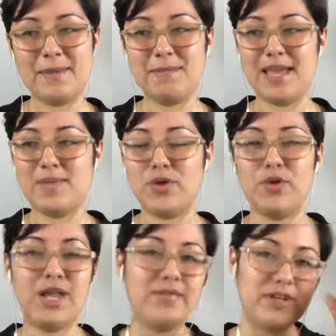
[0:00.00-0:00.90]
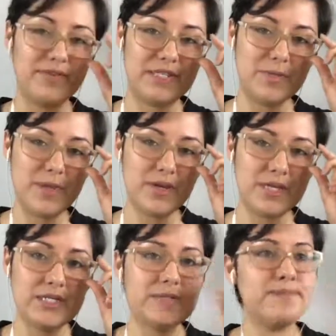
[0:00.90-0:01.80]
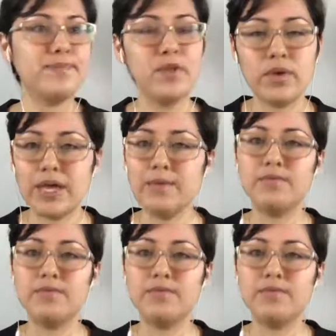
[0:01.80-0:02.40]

Maybe you don't have enough experience. Okay,